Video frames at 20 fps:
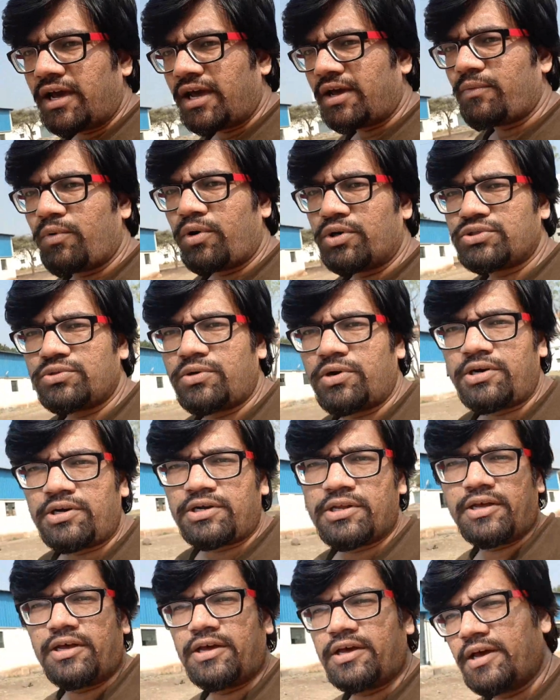I was
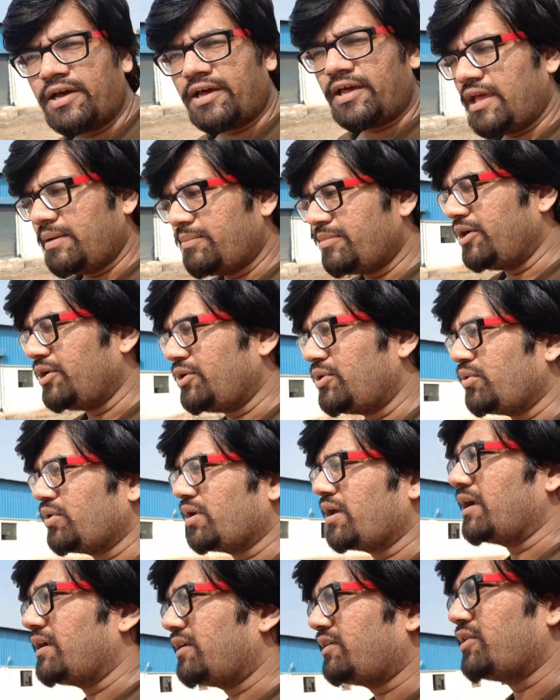not able
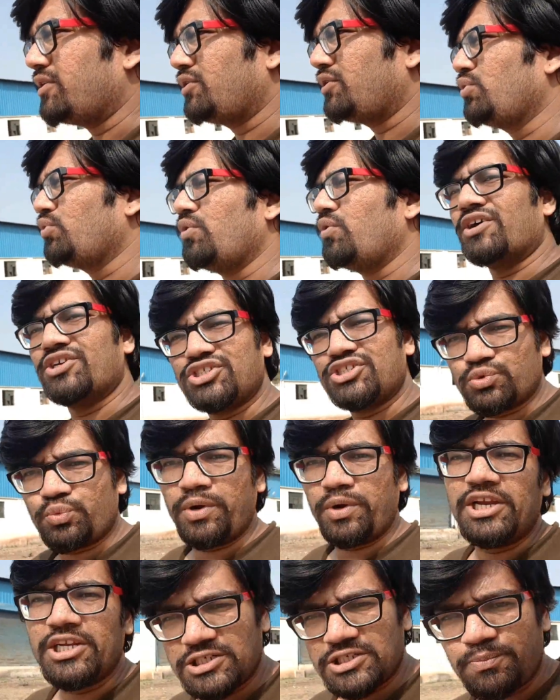to get to a
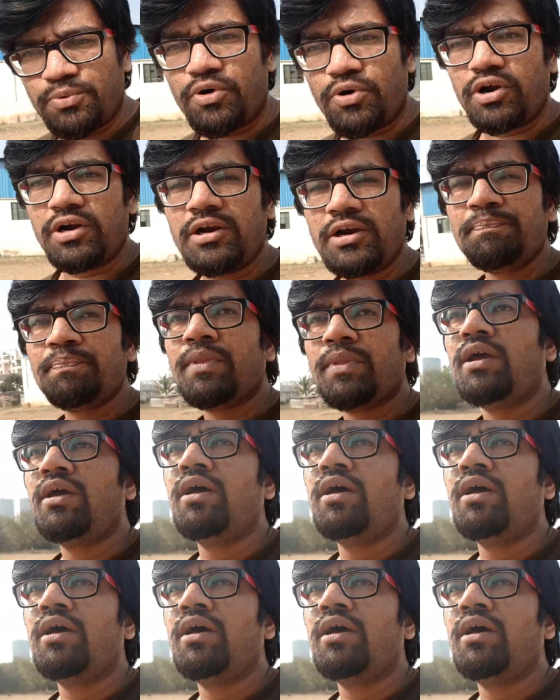sweet spot.